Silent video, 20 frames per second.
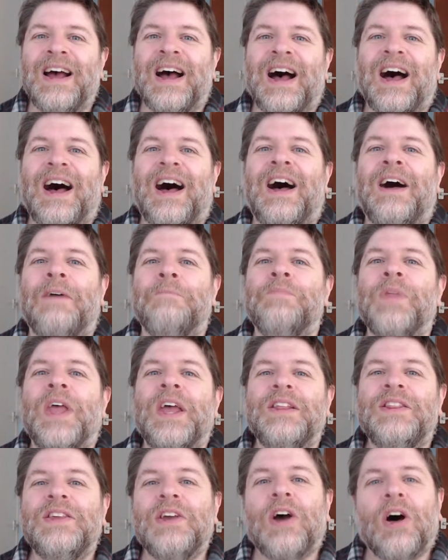
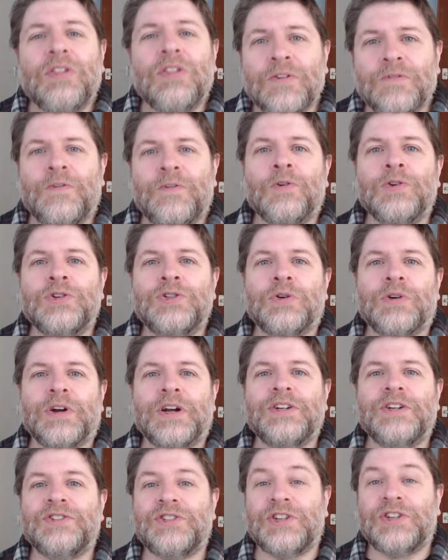The other folks who are
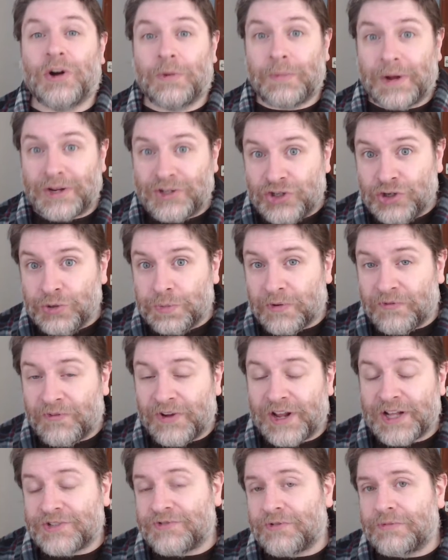interested are my super
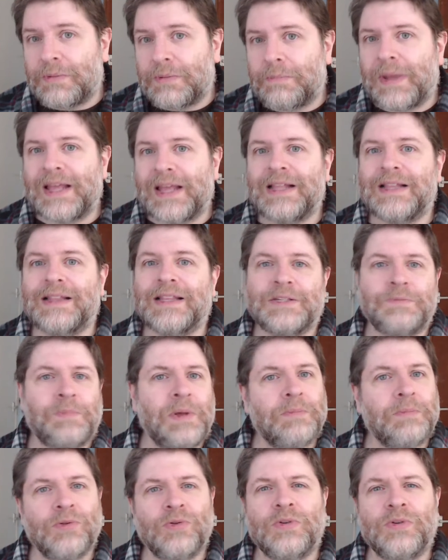fans from the mailing list,
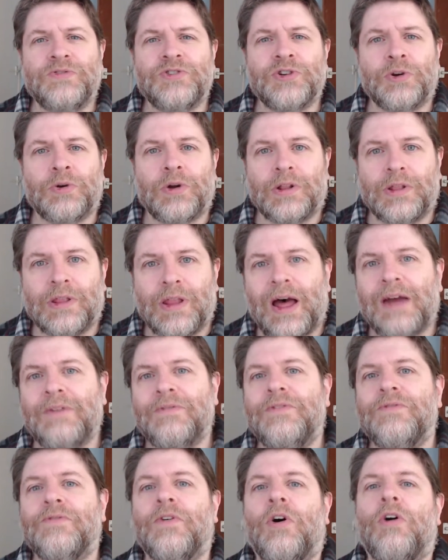people who have shown a lot of
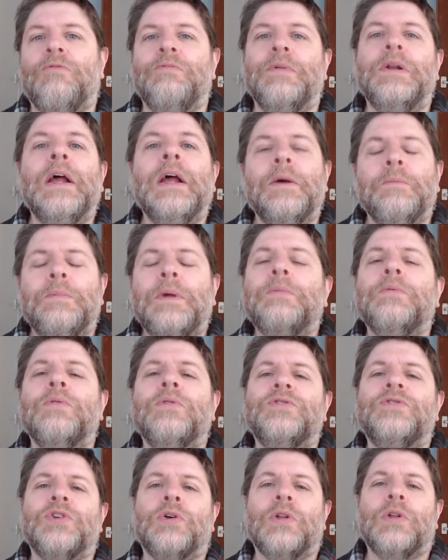involvement, people who have
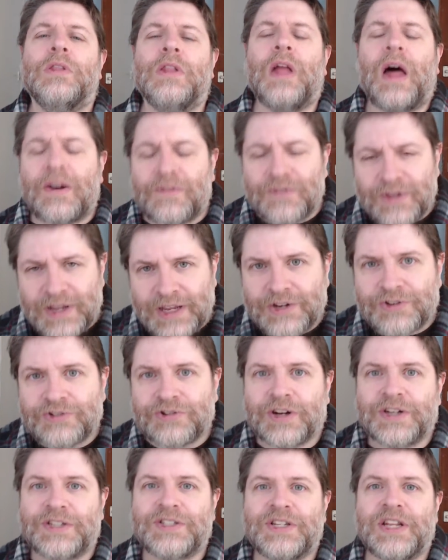shown a lot of
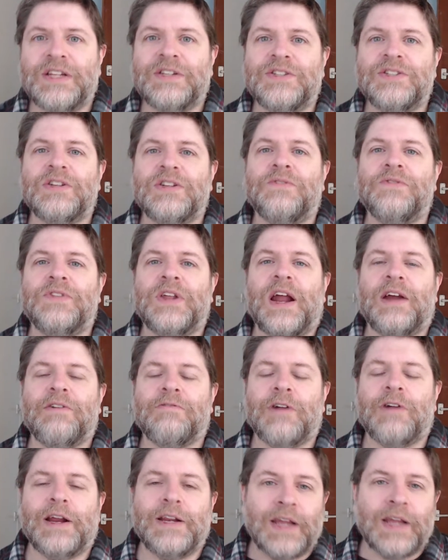interest in stuff that I
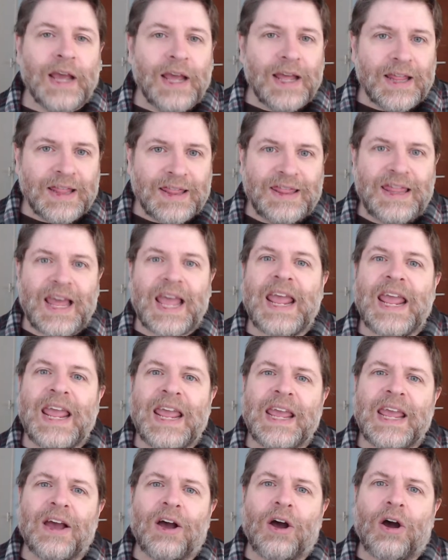write.
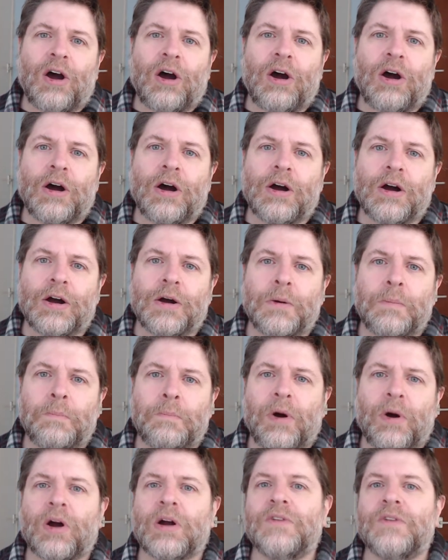They are
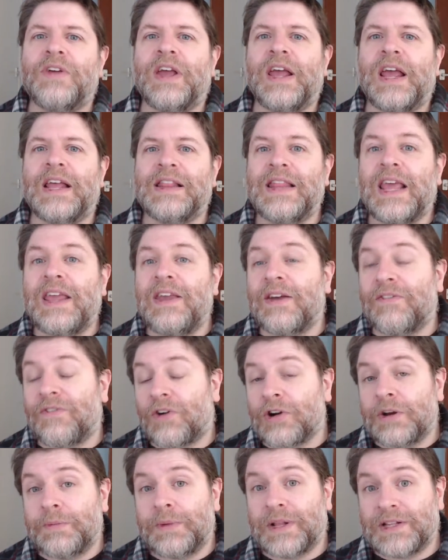part of it, and they have
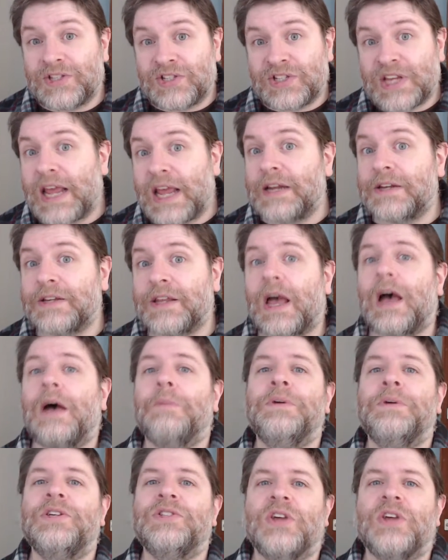already been sent
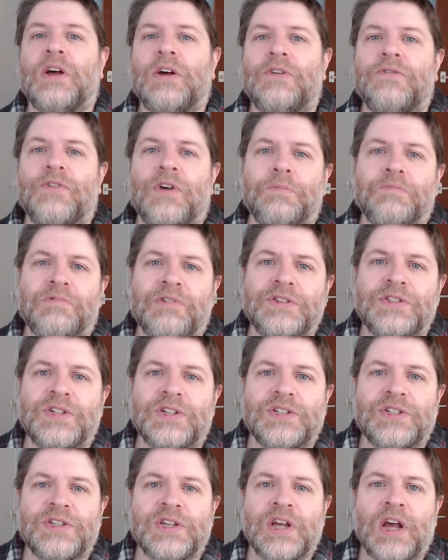copies of A
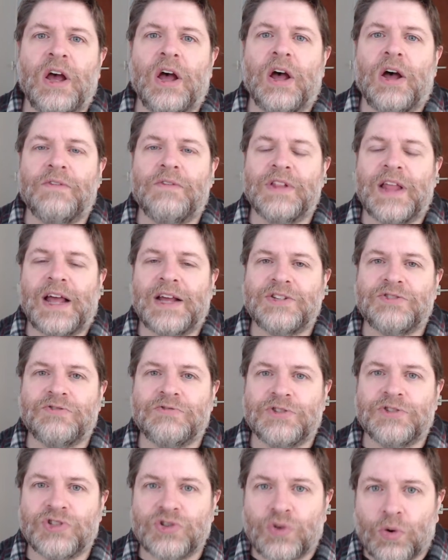Princess of Last
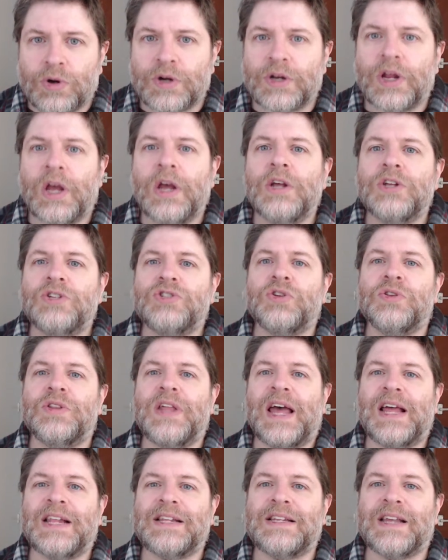Resort so
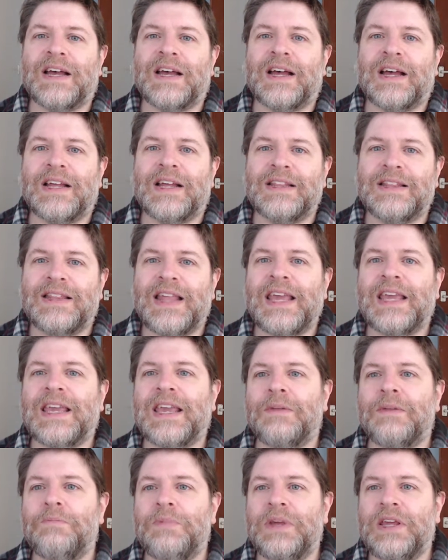that they
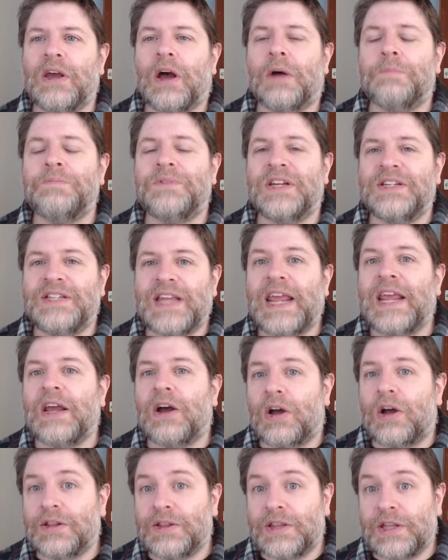can be up to date
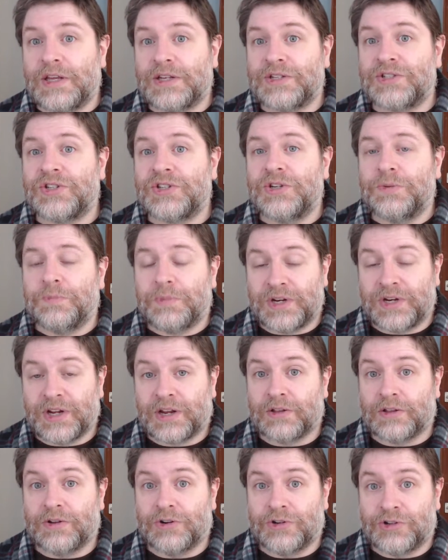on this
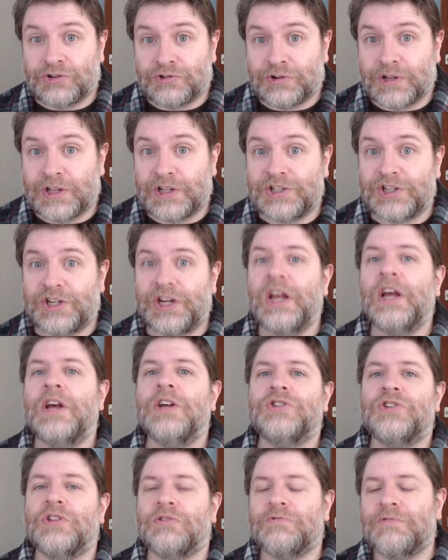particular trilogy.
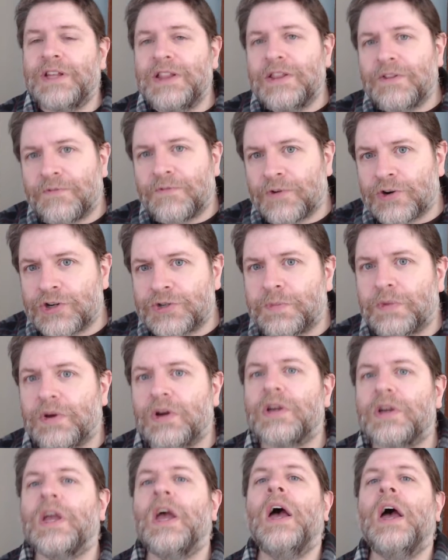So they're reading the first
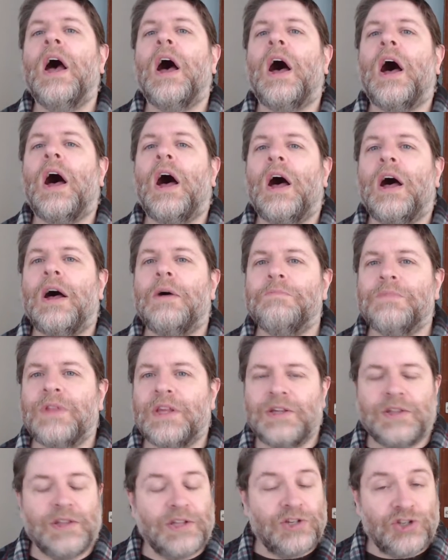book.
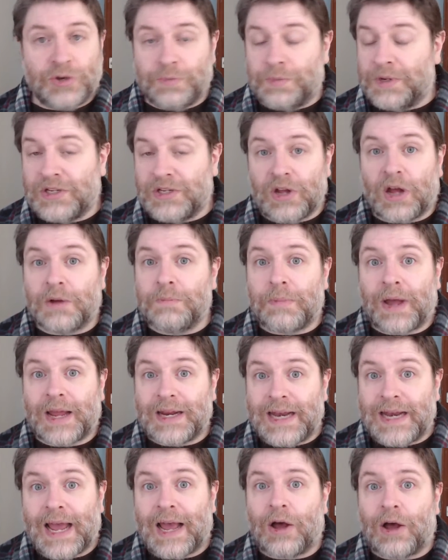They should be done by
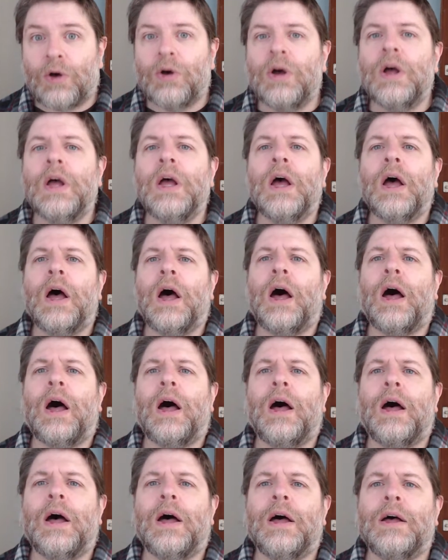now,
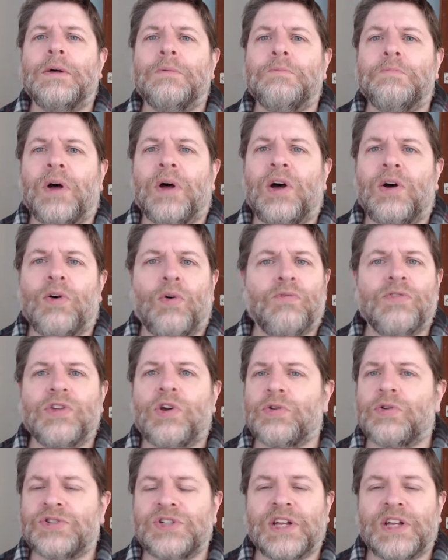but over the
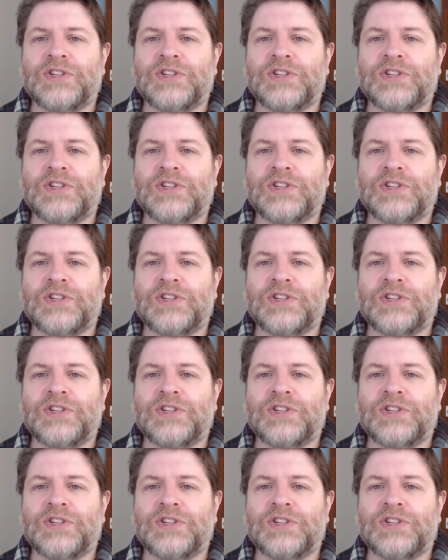course of the next